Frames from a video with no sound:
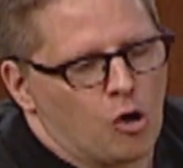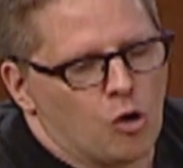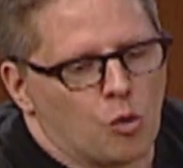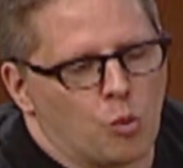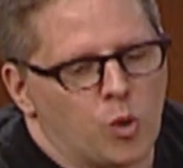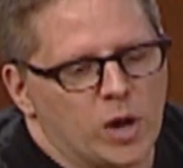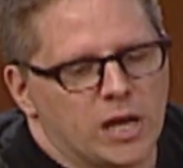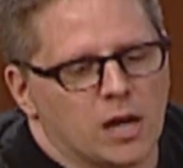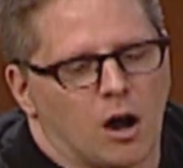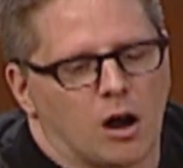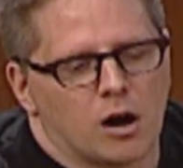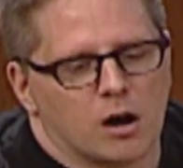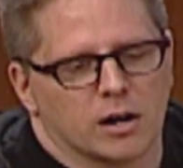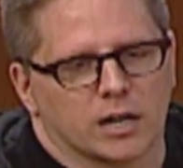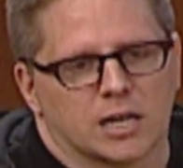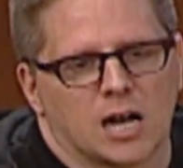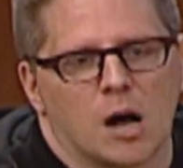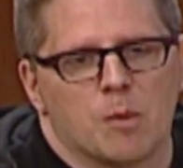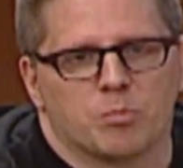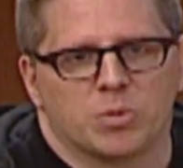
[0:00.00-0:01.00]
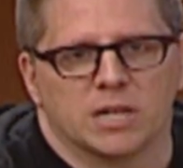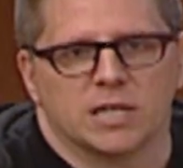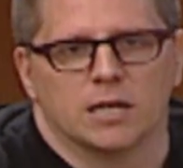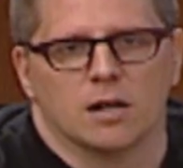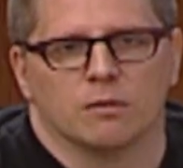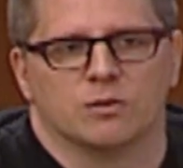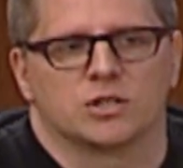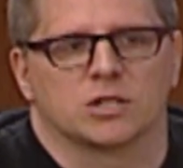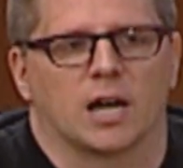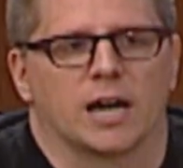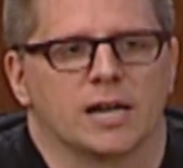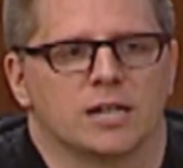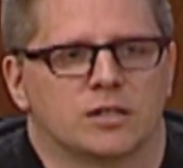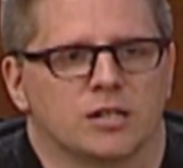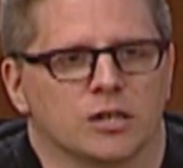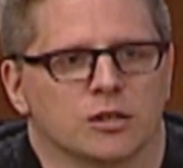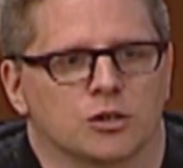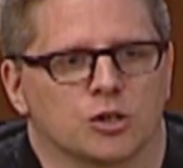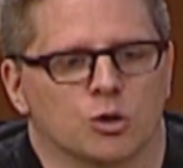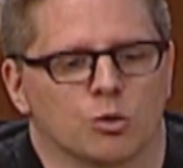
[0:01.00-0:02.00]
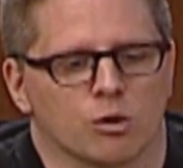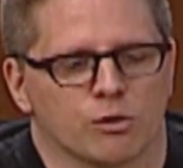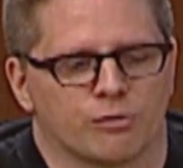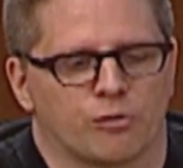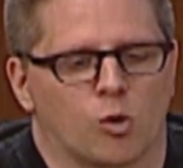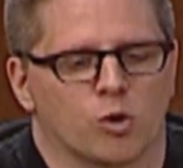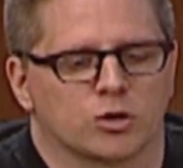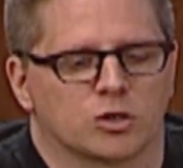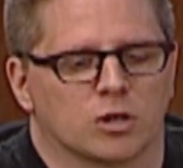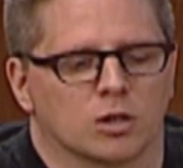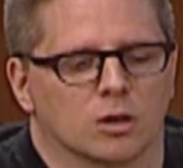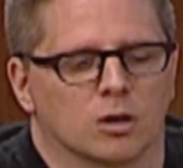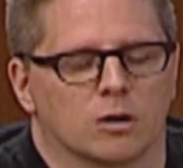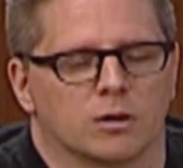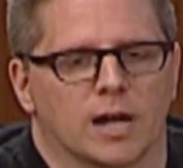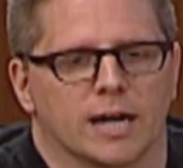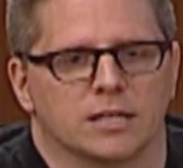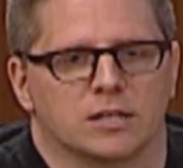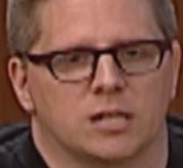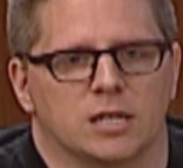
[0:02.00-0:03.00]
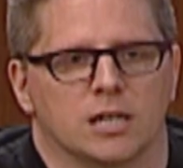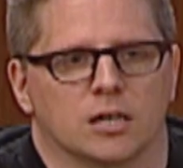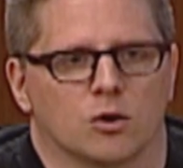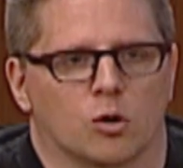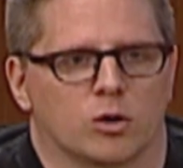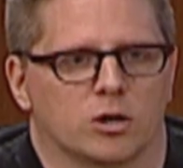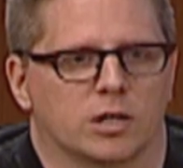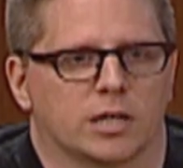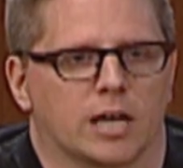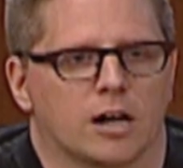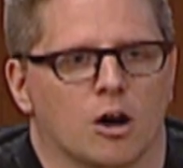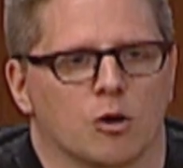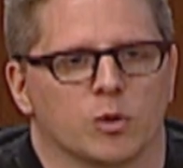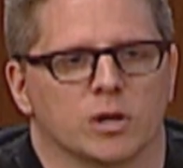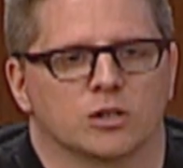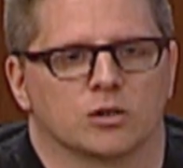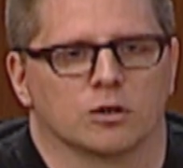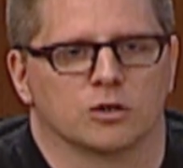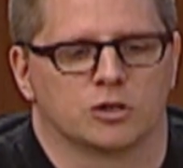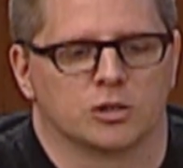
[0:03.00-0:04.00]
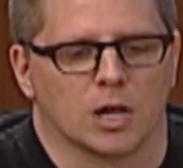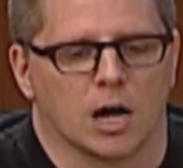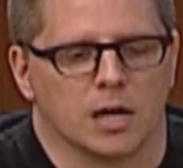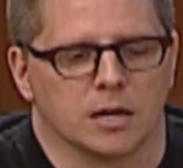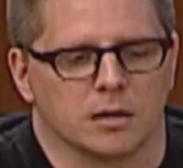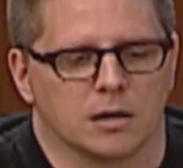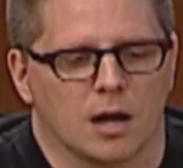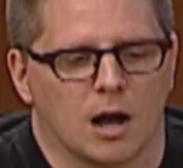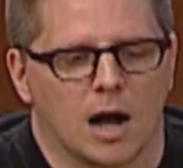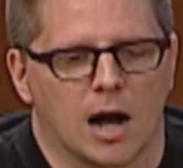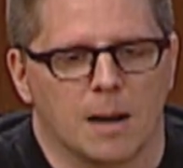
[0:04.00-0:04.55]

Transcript: we are a company of scientists who are forced to learn IT in order to get our research done.